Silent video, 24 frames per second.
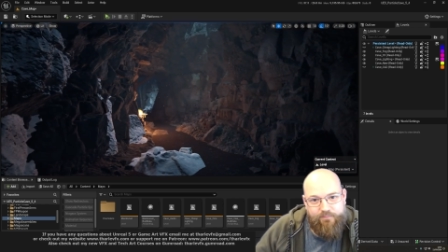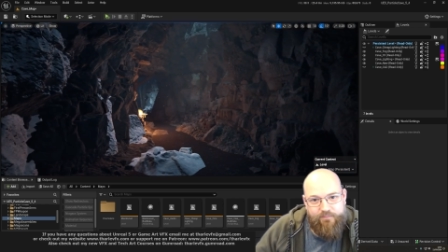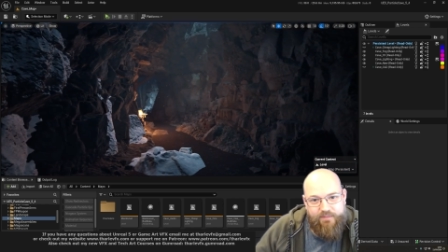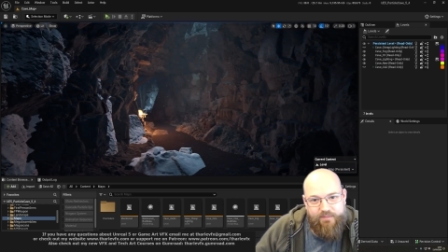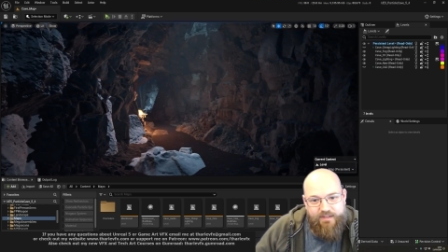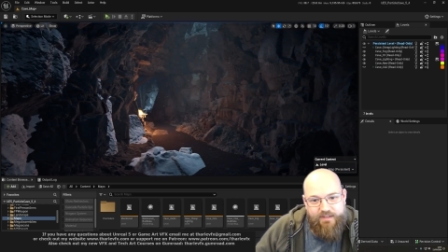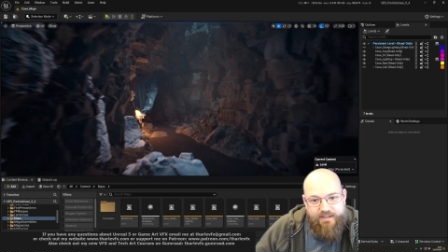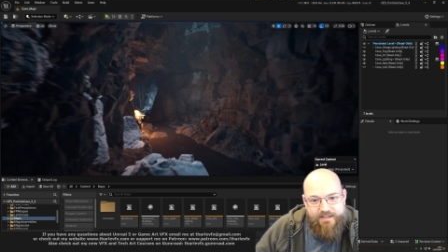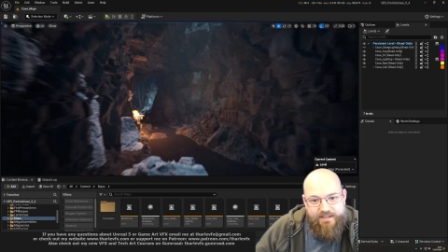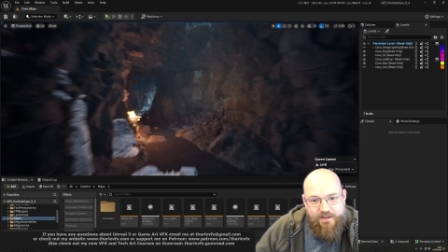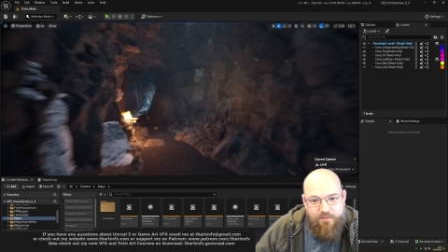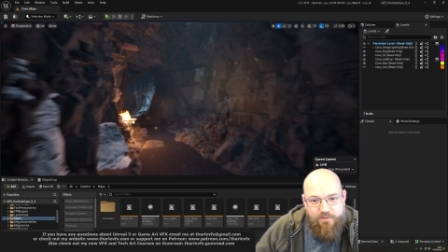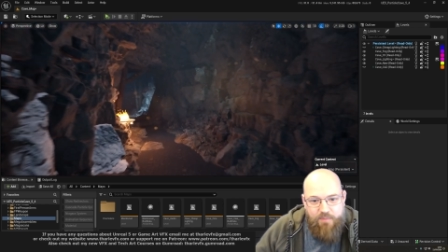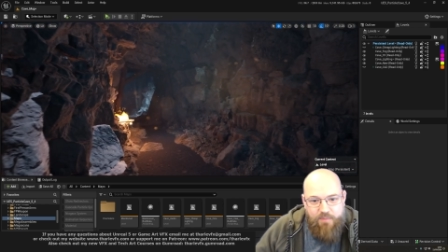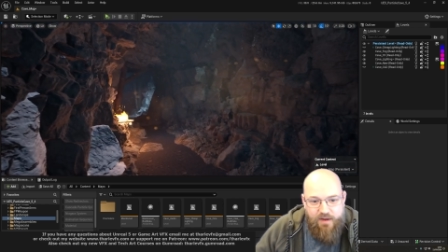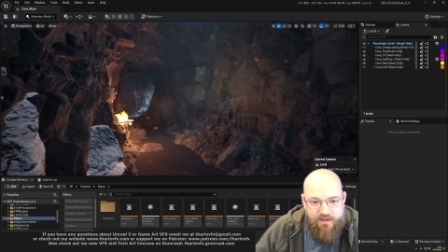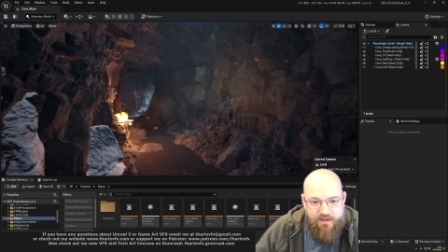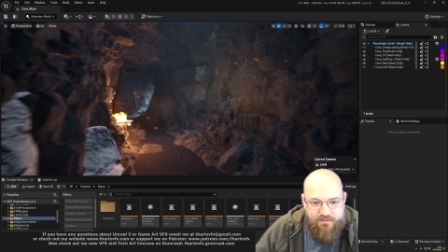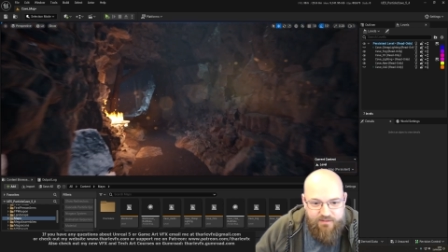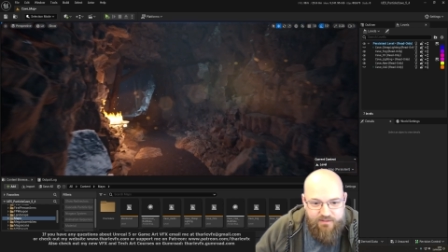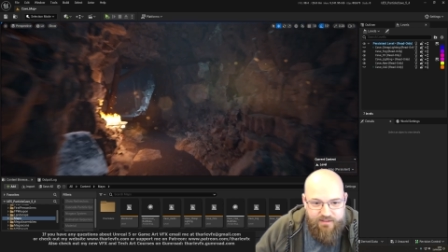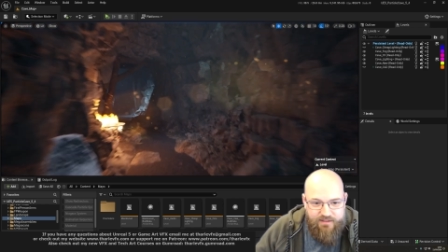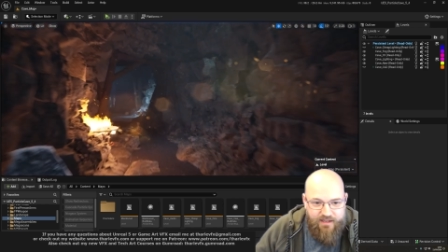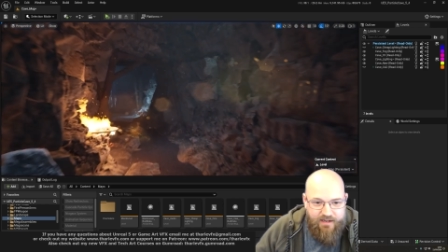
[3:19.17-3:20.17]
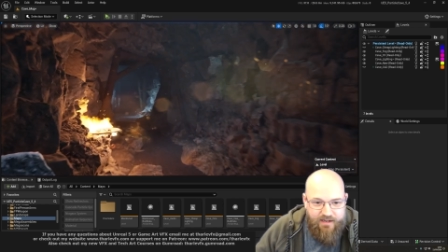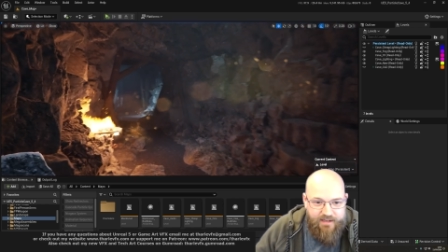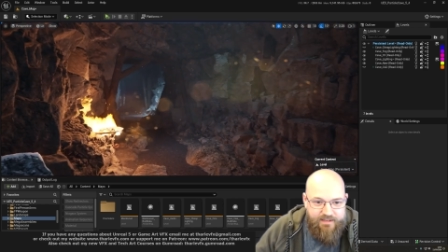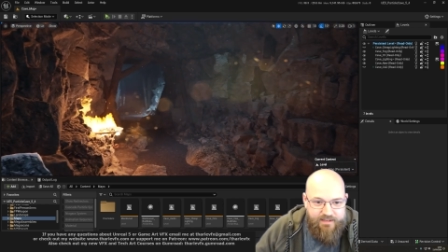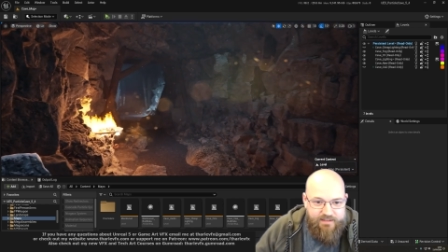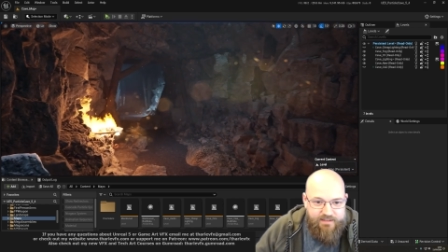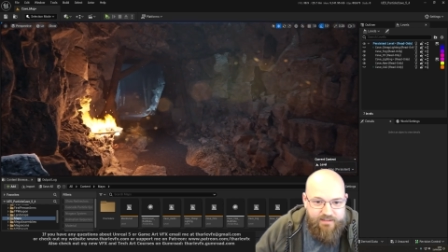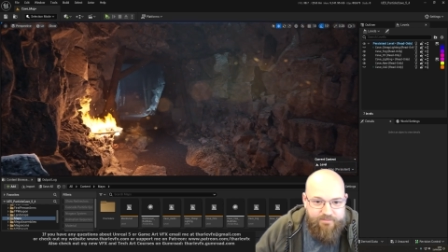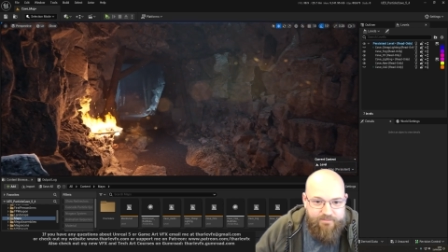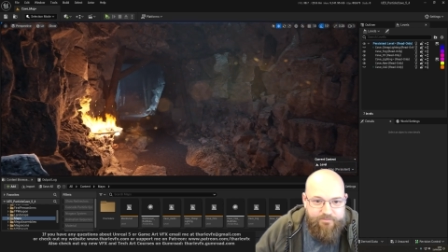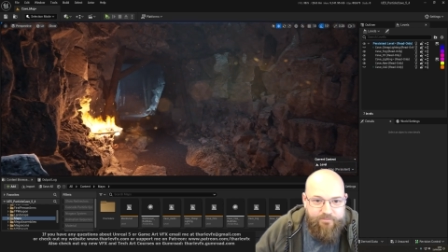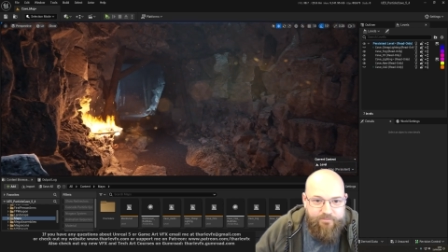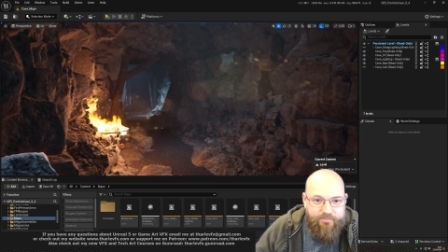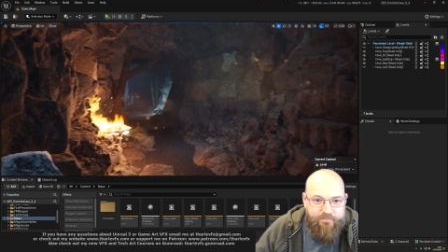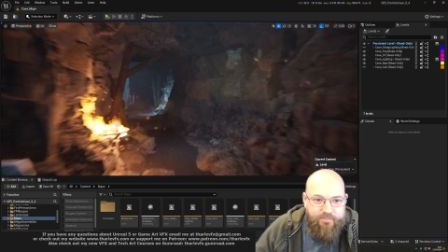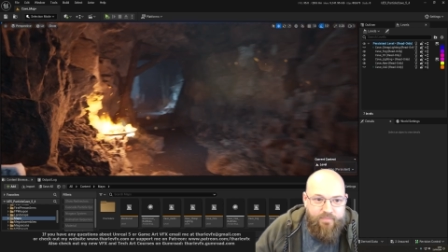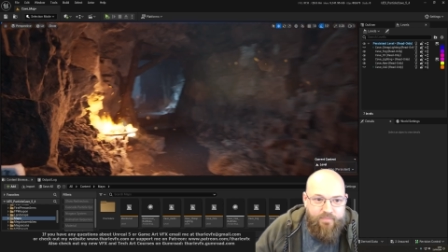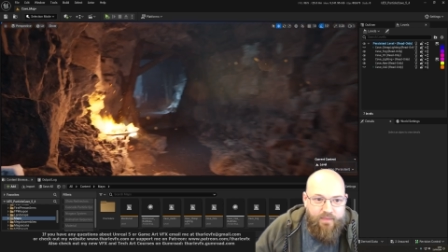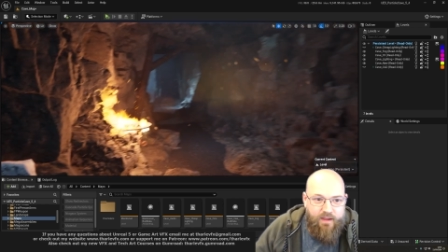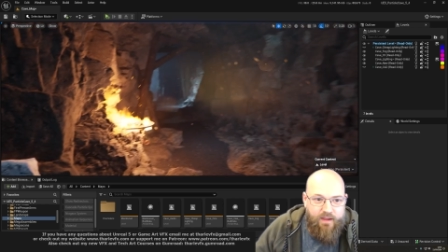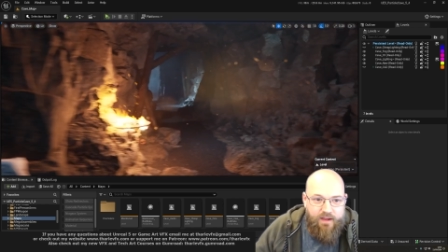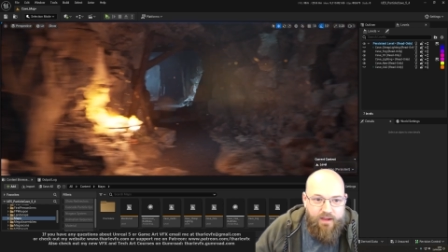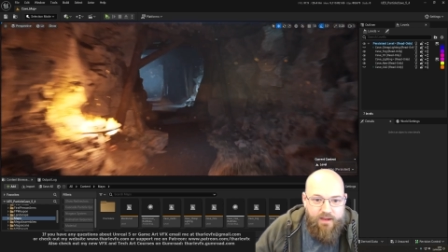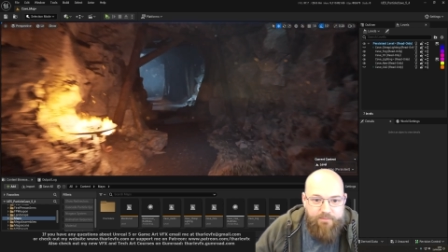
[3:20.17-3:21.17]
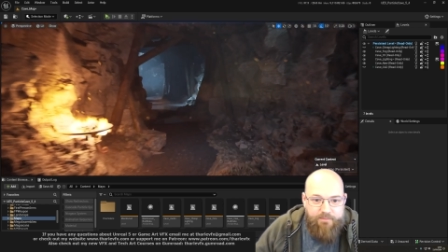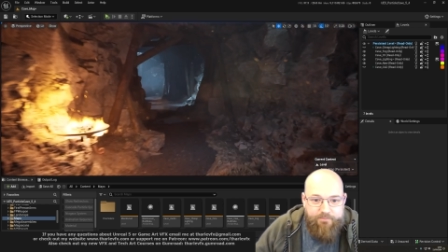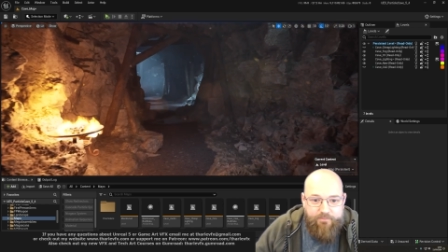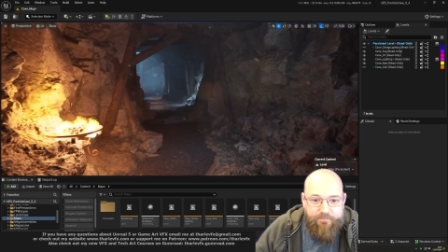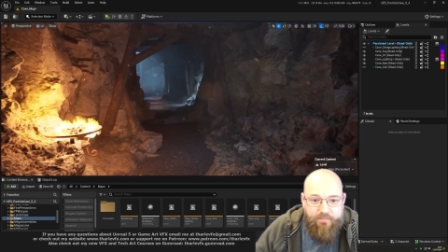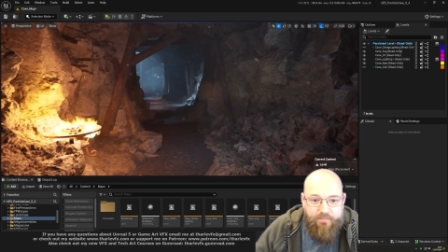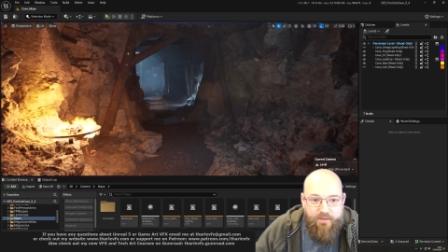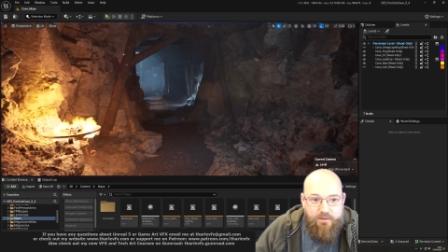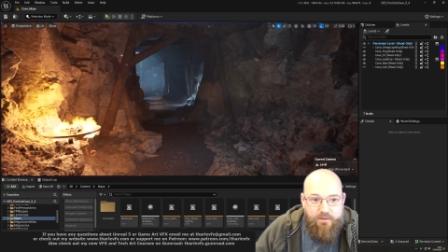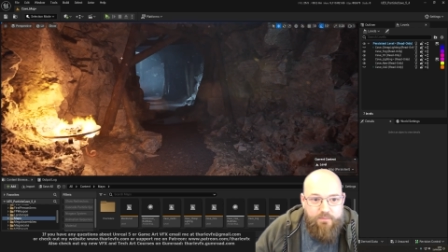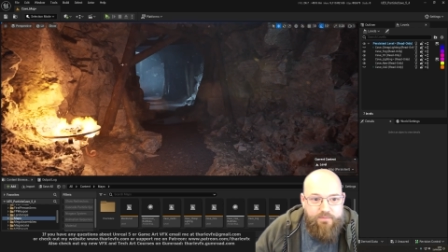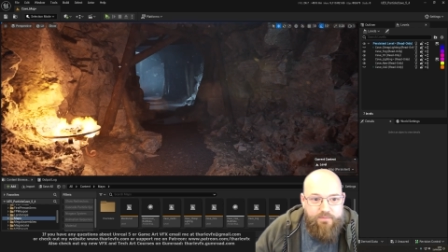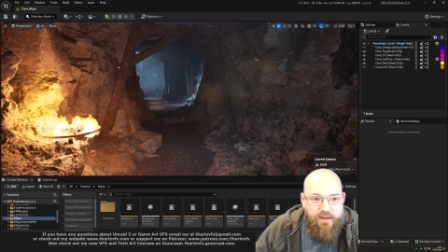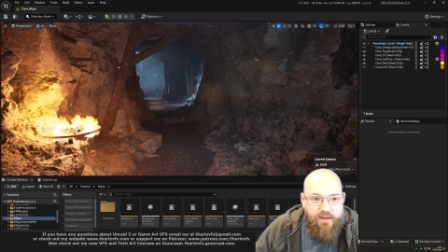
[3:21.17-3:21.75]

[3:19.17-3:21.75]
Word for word: detailed pass on that later. We've